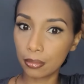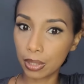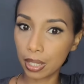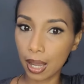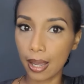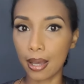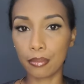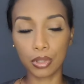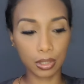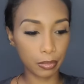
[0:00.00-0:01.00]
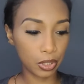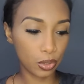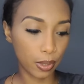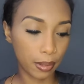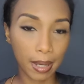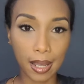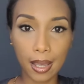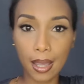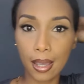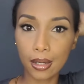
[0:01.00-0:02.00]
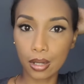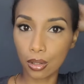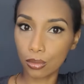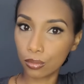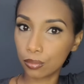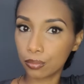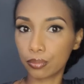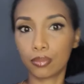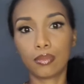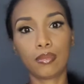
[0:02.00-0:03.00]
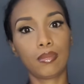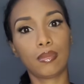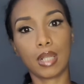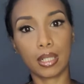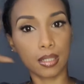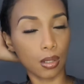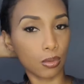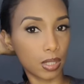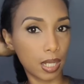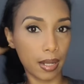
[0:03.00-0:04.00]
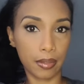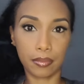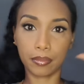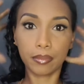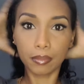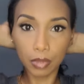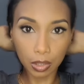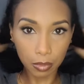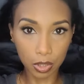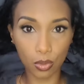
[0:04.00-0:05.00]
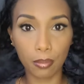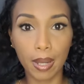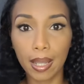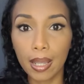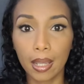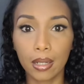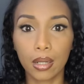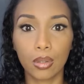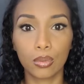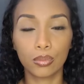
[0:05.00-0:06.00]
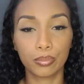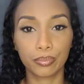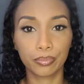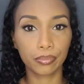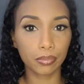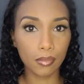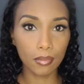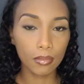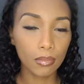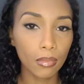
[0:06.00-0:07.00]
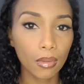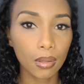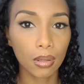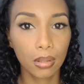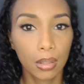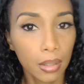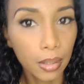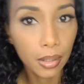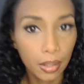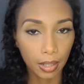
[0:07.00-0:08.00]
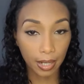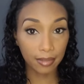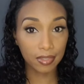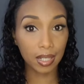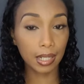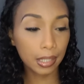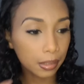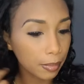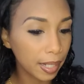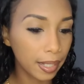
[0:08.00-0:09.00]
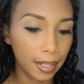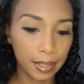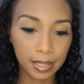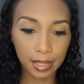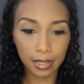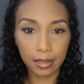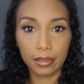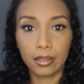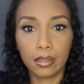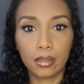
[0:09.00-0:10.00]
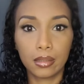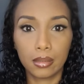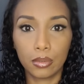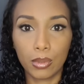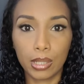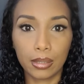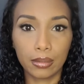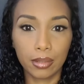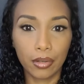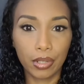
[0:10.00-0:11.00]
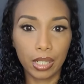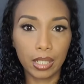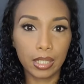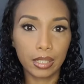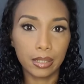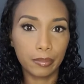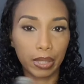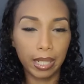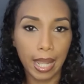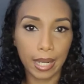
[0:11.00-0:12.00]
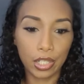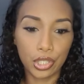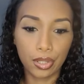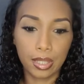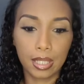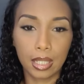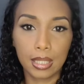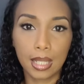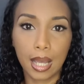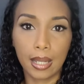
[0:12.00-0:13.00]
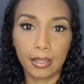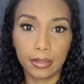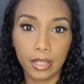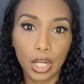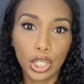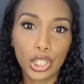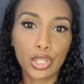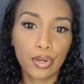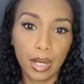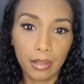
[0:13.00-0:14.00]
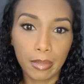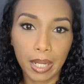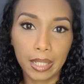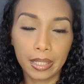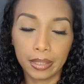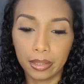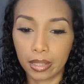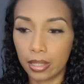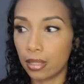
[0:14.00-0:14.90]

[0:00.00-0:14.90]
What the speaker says: But I am gonna be doing my hair now. That's outside. I'm gonna be doing my hair now. I have to curl my hair still. Well, not really curl it, but hydrate it and train my curls.